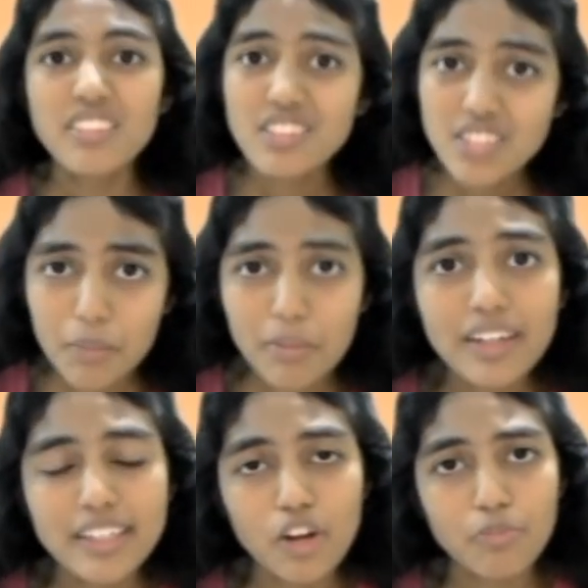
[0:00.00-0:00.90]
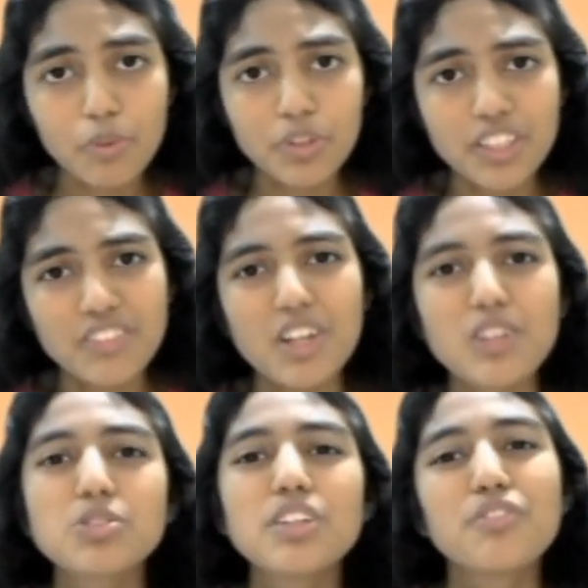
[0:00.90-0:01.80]
The stability of protein will
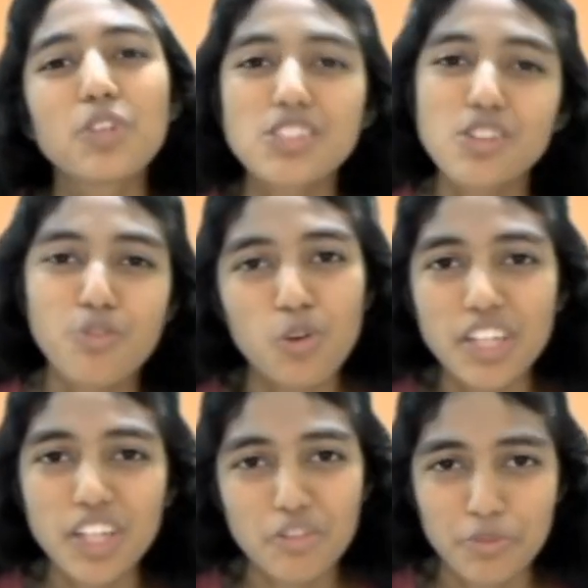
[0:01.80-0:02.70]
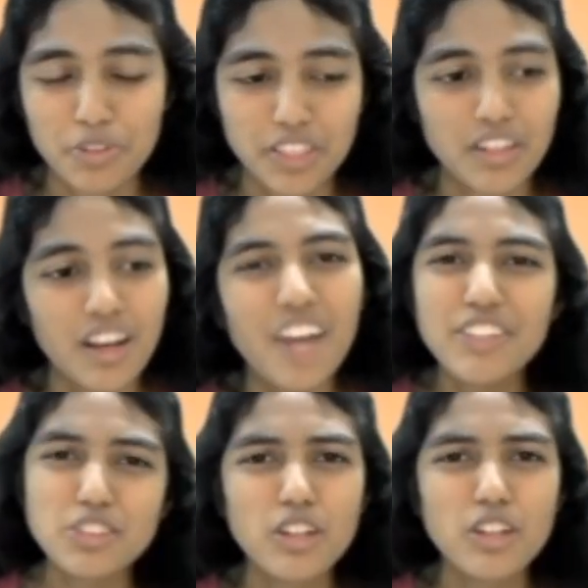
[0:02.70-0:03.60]
also influence the folding of protein. If
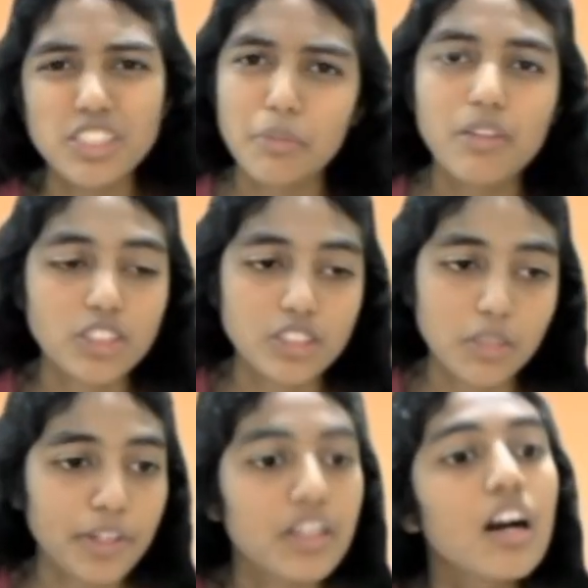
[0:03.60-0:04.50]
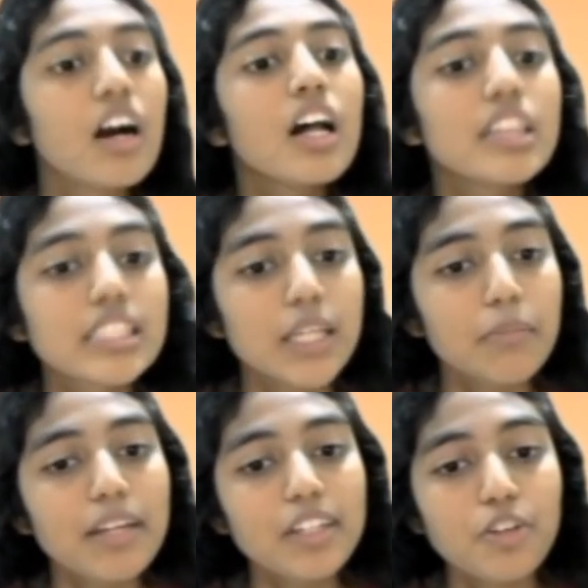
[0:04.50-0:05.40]
it's not stable, what's the point? The
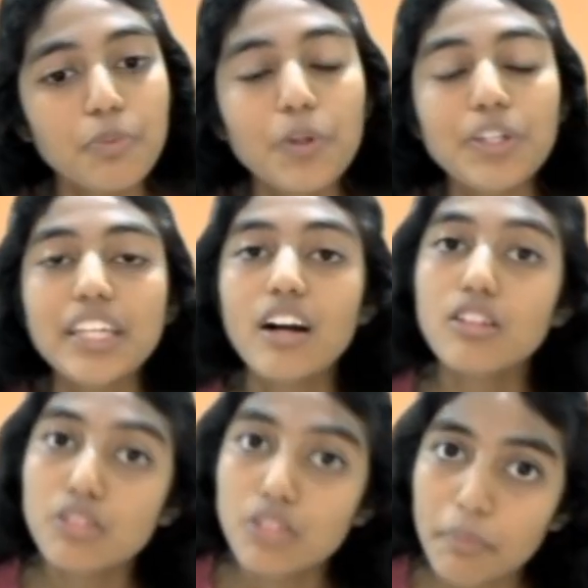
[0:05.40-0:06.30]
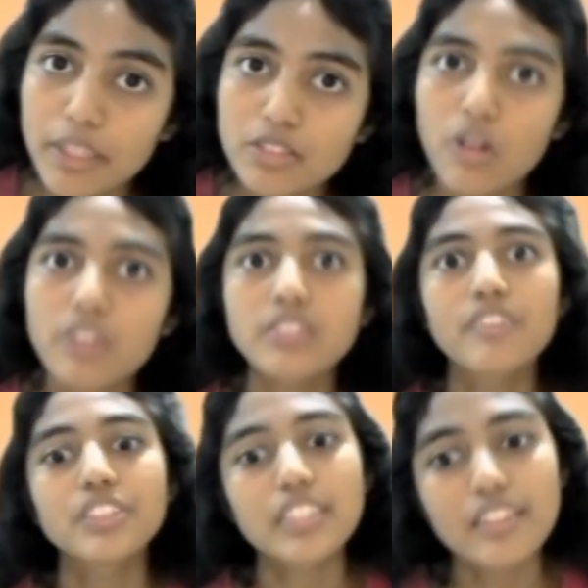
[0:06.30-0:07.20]
stability of protein also depends on
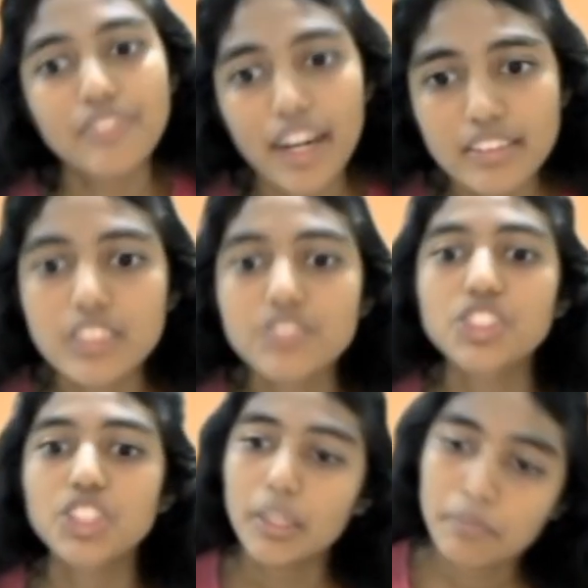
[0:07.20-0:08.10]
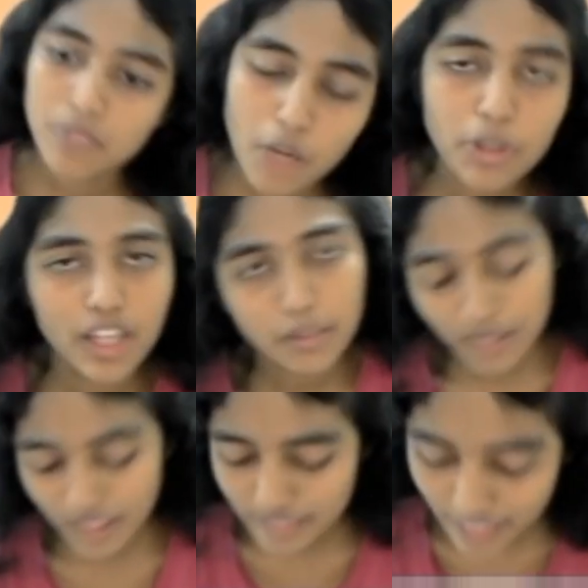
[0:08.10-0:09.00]
the physical factors, which are the
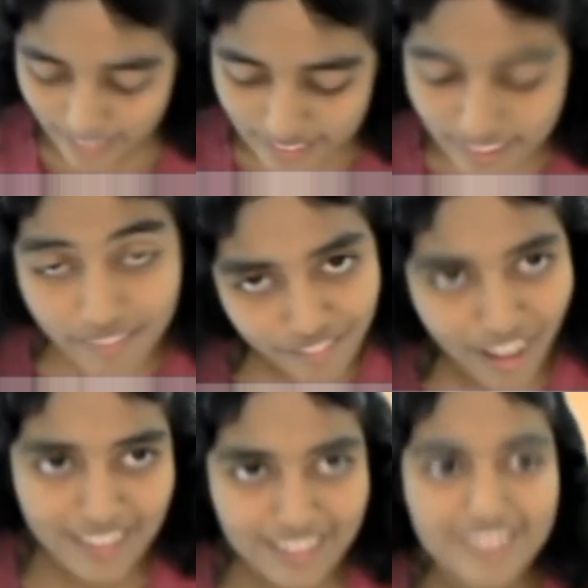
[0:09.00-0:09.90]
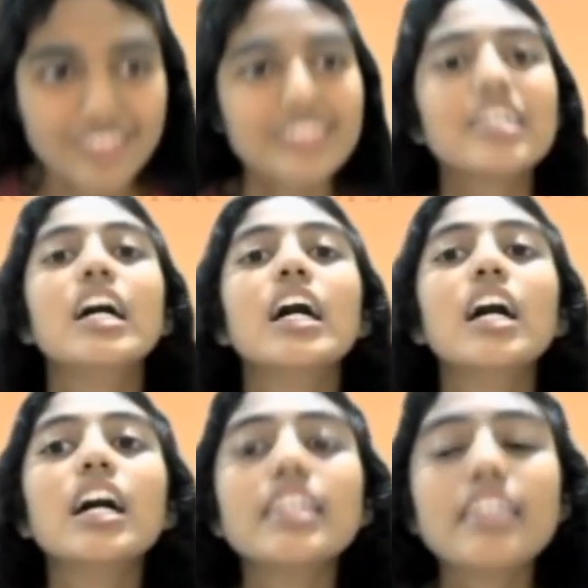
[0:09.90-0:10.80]
thermodynamic and kinetic factors.
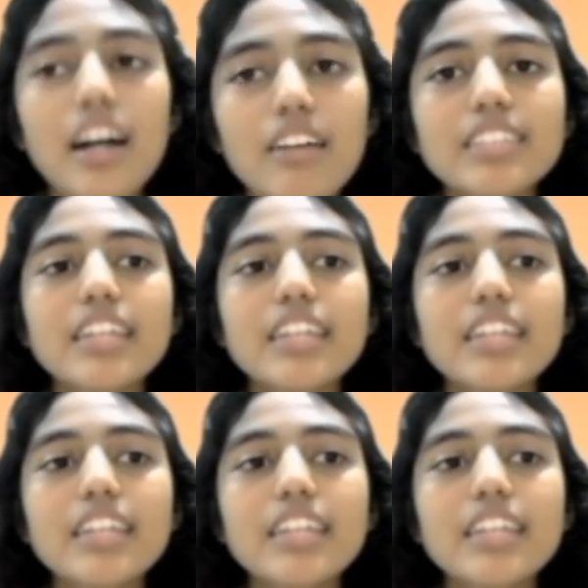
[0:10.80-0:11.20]
Now let's